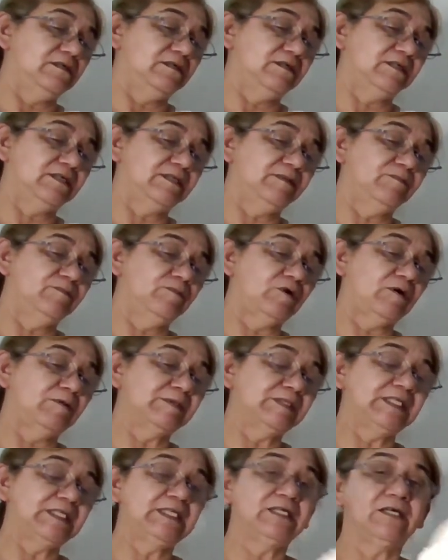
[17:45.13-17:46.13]
I can
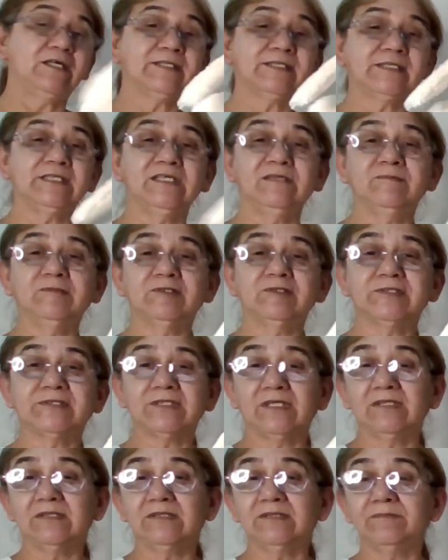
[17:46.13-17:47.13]
probably lot them or
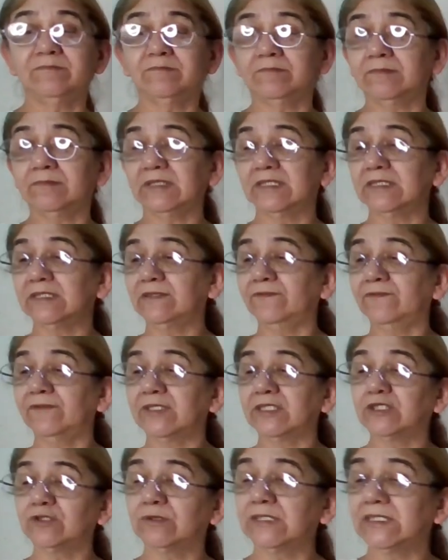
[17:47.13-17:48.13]
sell them
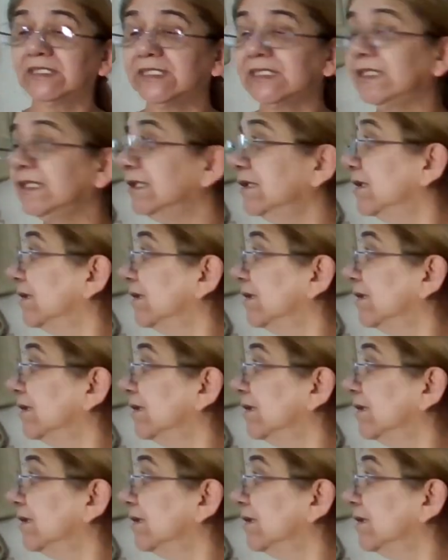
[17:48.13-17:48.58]
individually.